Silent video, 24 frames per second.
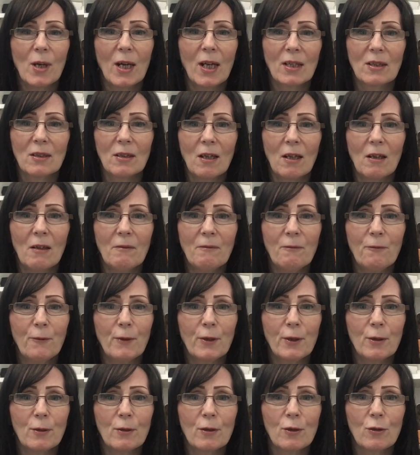I'd love for
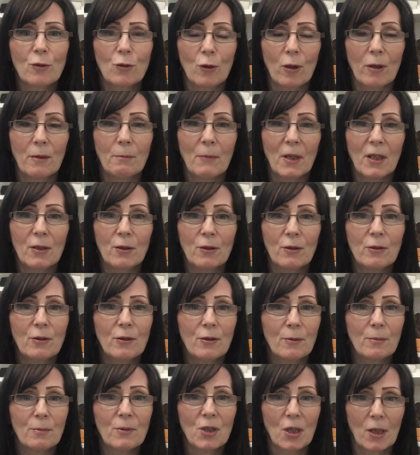you to join my
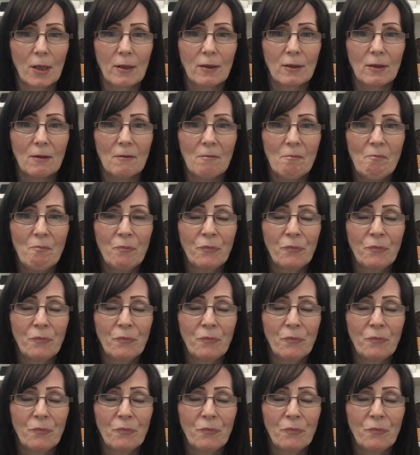YouTube channel.